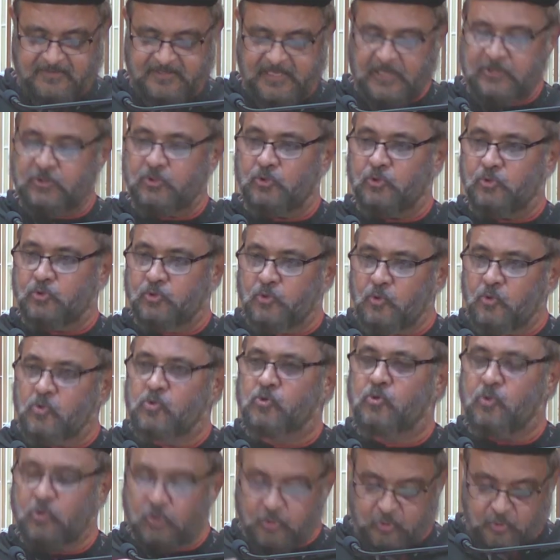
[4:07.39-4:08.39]
that you
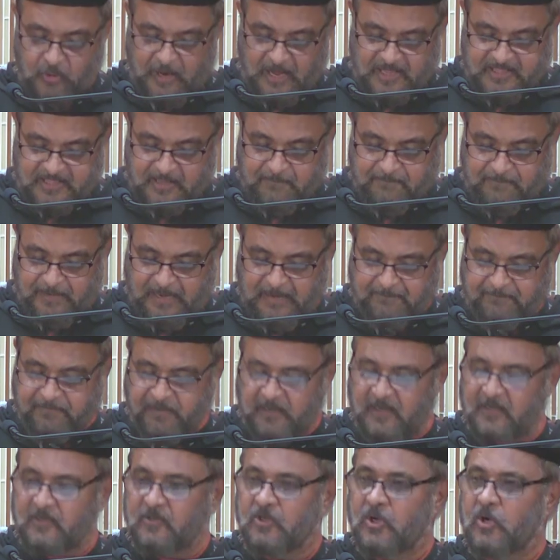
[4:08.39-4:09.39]
do good to other
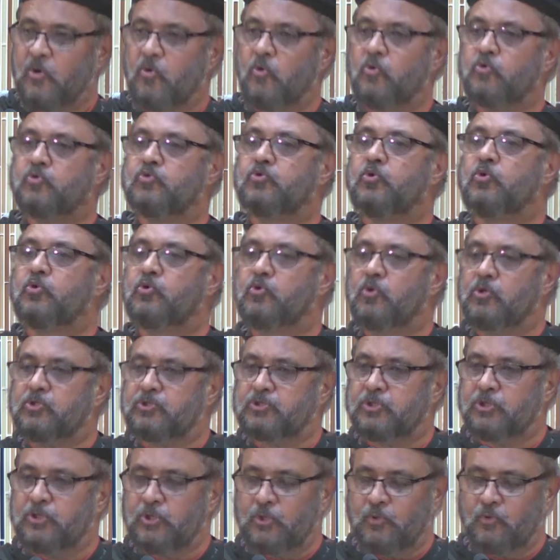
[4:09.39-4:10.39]
people who do
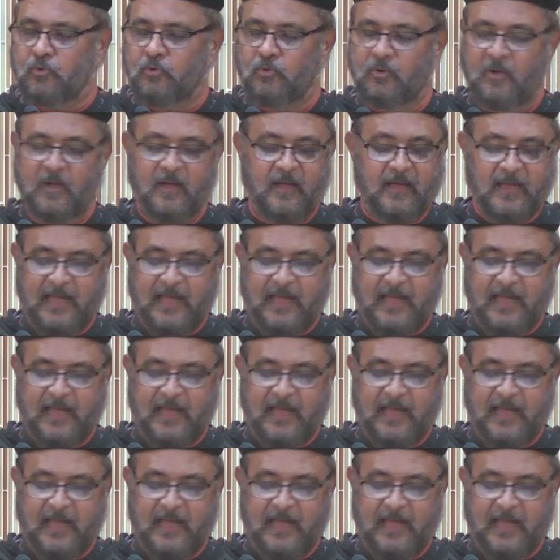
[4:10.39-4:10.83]
good to you